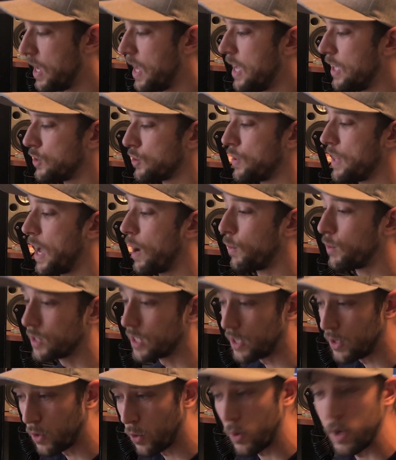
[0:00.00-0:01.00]
So that was
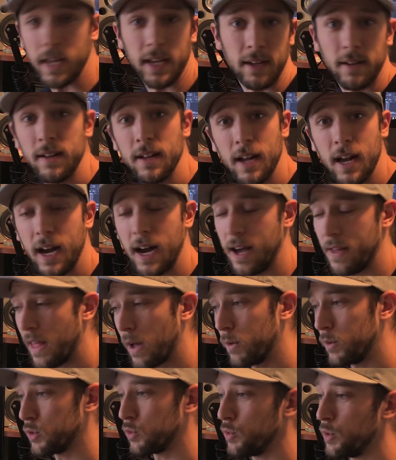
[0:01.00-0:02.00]
annoying. That
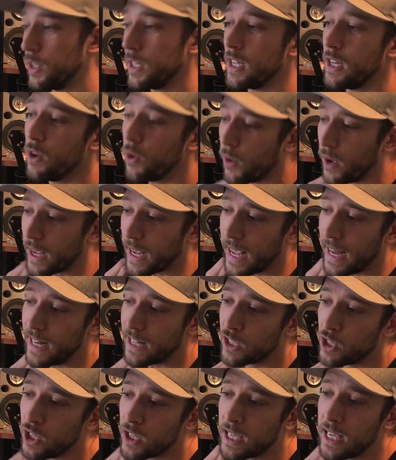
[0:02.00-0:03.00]
was really annoying. And it
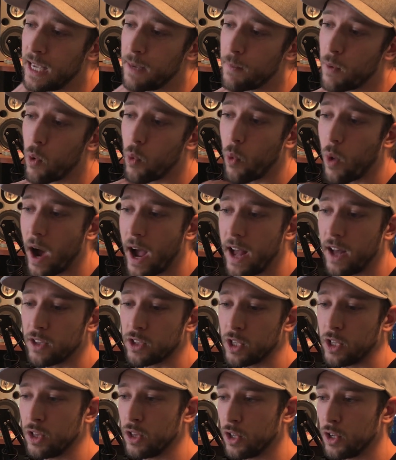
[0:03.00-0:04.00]
took him a while
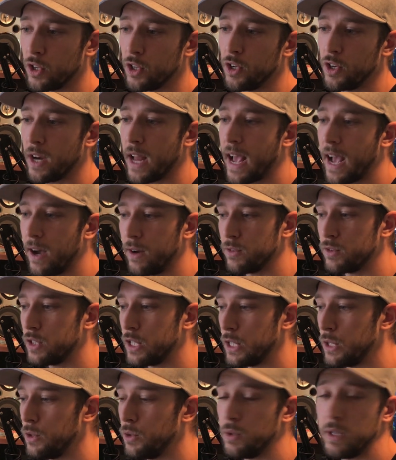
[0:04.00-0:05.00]
to learn how
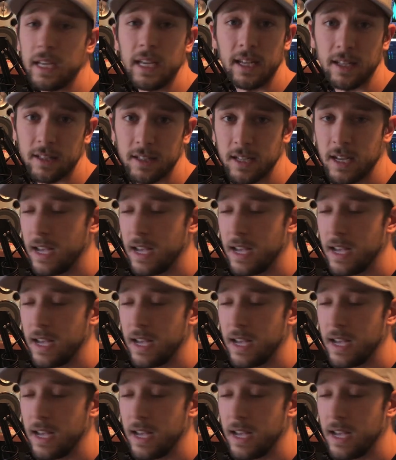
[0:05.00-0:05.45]
to eat.